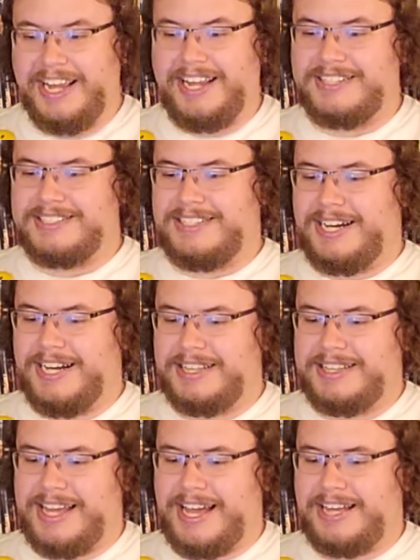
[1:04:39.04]
it's
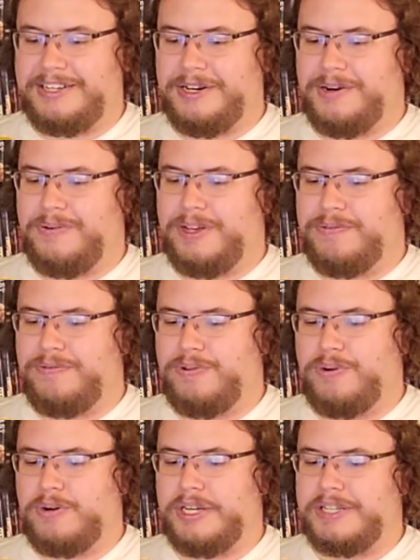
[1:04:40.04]
got that going
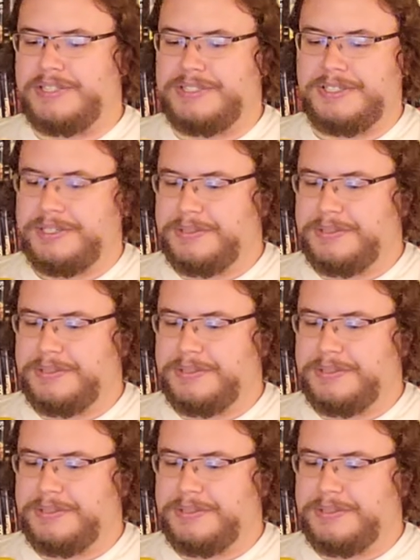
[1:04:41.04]
for it.